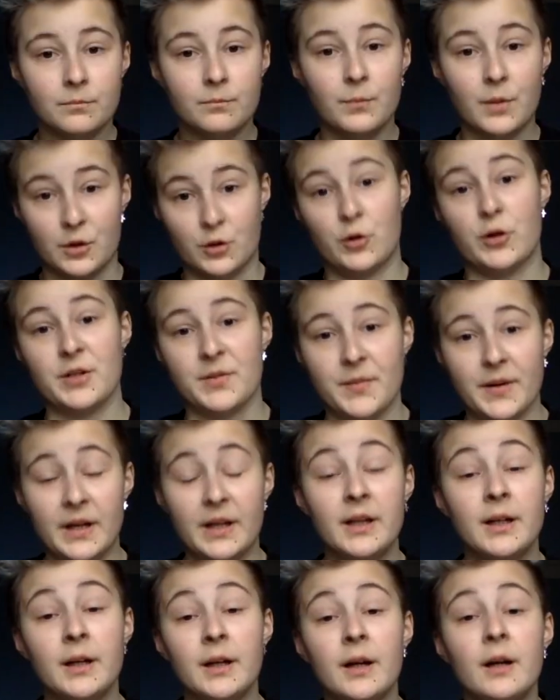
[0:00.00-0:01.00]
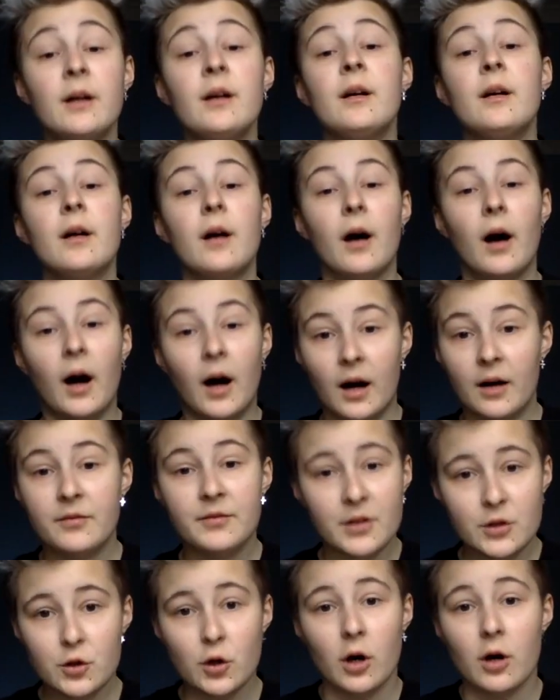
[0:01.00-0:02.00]
but trust me, half
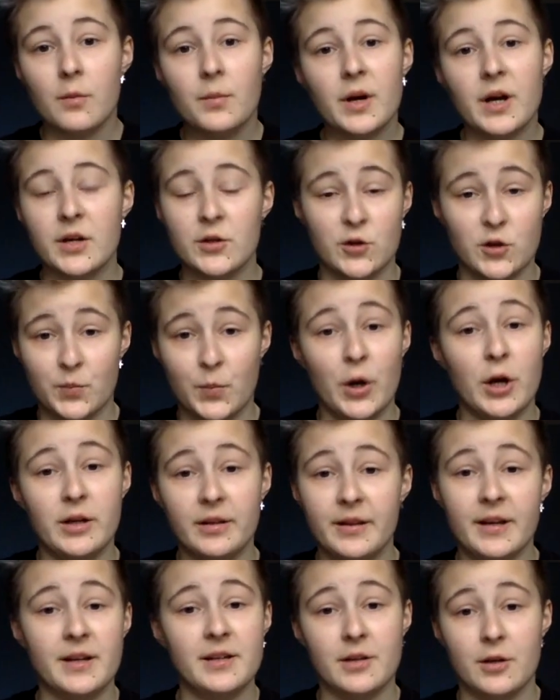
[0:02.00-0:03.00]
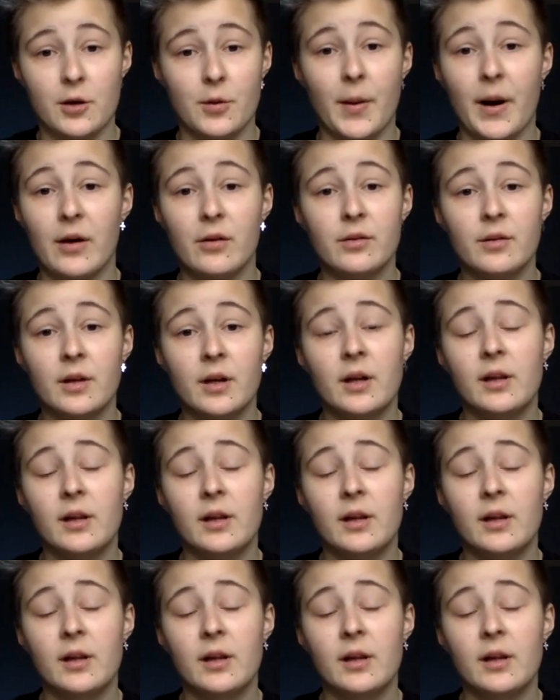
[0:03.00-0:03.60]
the job is just putting things in your mouth.